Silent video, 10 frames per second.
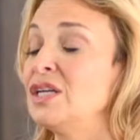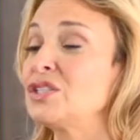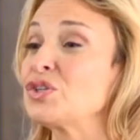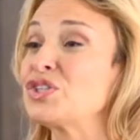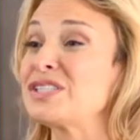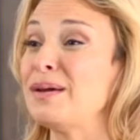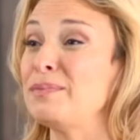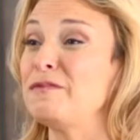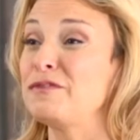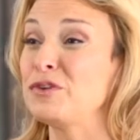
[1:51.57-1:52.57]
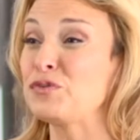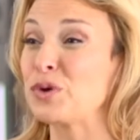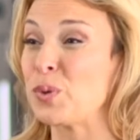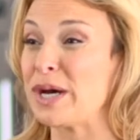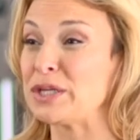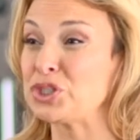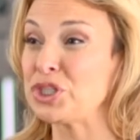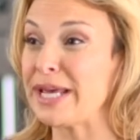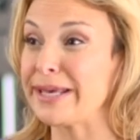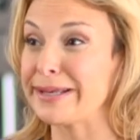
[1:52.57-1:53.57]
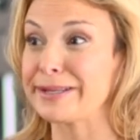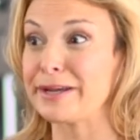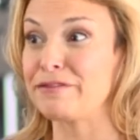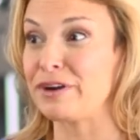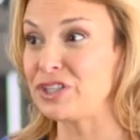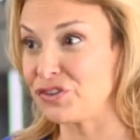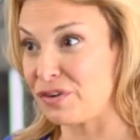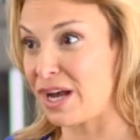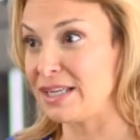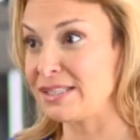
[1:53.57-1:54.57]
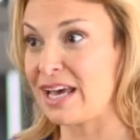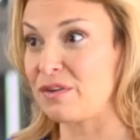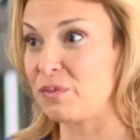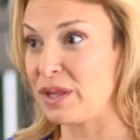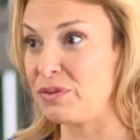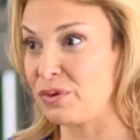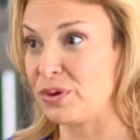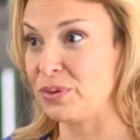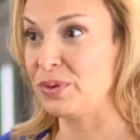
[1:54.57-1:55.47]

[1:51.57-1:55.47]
So some food requires shaking, like French fries, halfway through.